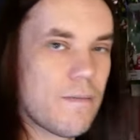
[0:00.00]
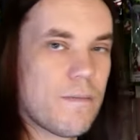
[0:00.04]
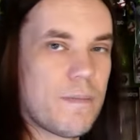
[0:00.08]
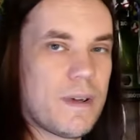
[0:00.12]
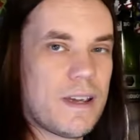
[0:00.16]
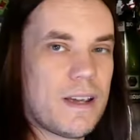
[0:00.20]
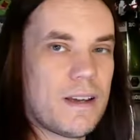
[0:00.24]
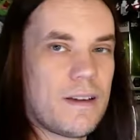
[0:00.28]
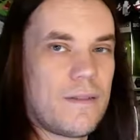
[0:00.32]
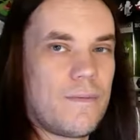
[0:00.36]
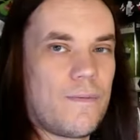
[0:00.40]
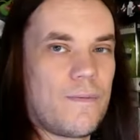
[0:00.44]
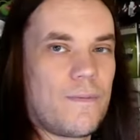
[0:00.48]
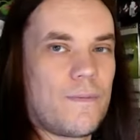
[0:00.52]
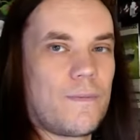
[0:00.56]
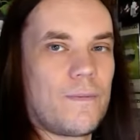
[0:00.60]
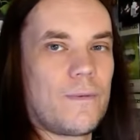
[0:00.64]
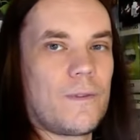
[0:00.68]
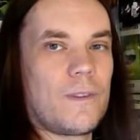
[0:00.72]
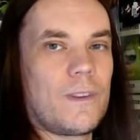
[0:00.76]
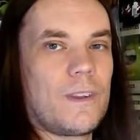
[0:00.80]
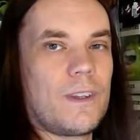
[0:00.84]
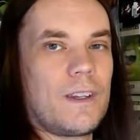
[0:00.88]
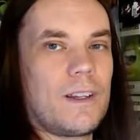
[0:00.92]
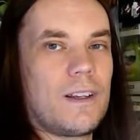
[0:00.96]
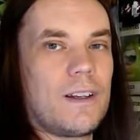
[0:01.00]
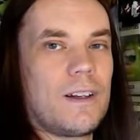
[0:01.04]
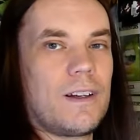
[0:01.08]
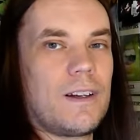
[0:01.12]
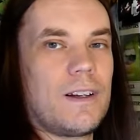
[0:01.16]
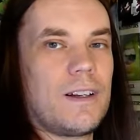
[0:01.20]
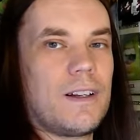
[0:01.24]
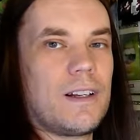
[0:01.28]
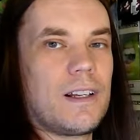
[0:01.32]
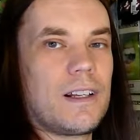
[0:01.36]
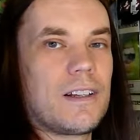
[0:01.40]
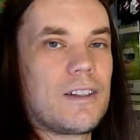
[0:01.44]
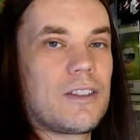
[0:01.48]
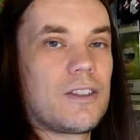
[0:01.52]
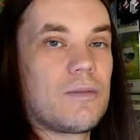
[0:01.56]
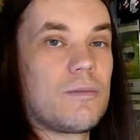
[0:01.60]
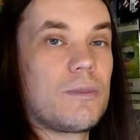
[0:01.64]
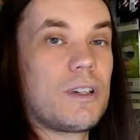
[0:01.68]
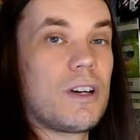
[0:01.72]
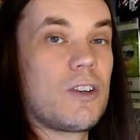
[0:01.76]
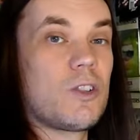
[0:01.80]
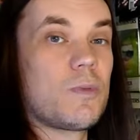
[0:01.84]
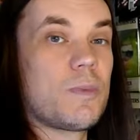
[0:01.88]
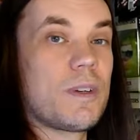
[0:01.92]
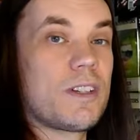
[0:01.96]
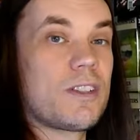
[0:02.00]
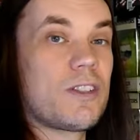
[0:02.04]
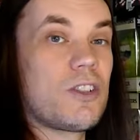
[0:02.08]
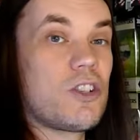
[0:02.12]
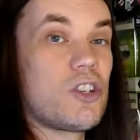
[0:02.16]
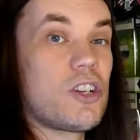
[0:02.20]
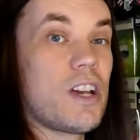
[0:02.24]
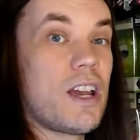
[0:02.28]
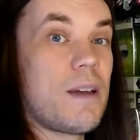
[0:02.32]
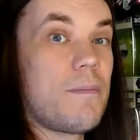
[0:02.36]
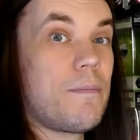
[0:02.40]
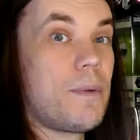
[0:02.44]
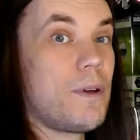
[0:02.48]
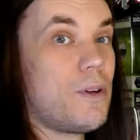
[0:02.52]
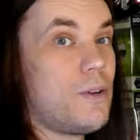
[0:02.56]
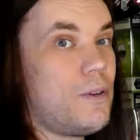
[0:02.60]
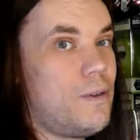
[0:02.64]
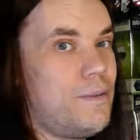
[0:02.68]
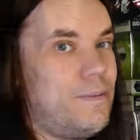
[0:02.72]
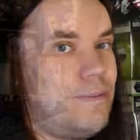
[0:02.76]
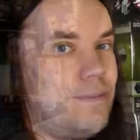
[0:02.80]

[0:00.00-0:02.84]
bit, some Ghostbusters shampoo.